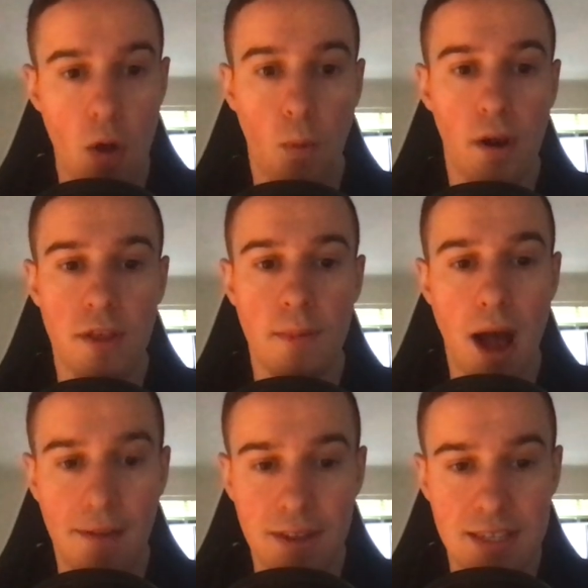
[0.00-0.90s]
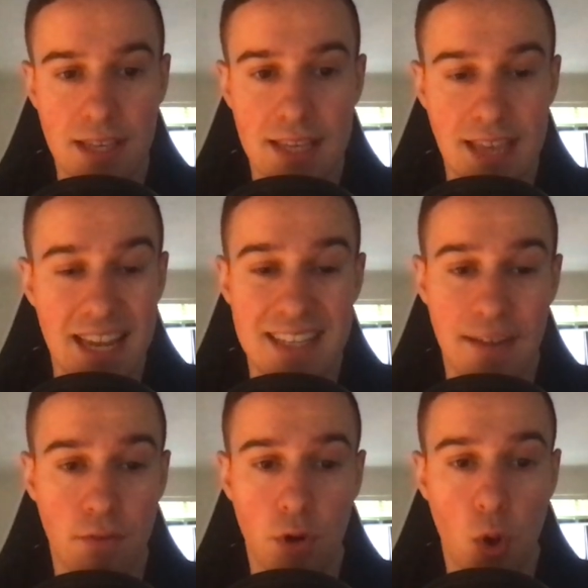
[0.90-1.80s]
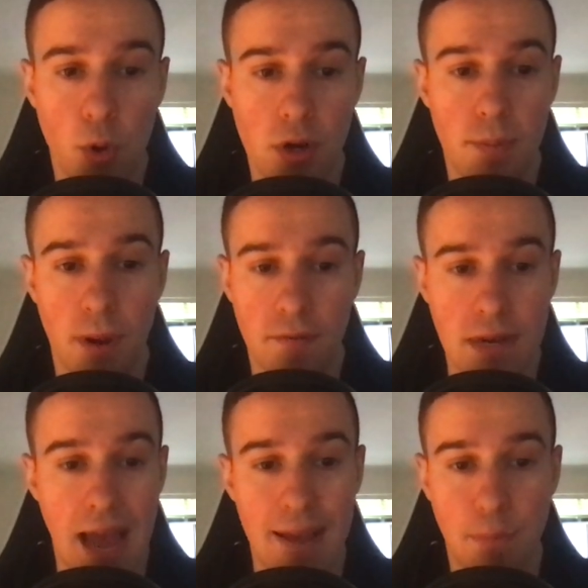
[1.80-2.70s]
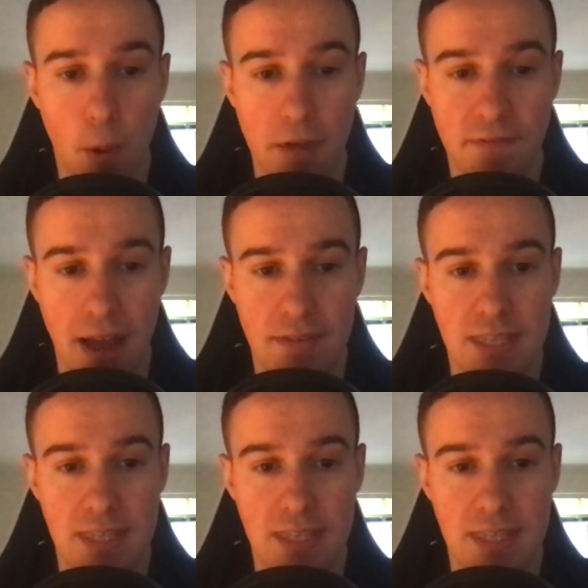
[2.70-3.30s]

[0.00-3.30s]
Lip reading: One of them, obviously, is that he's never recorded above 9.5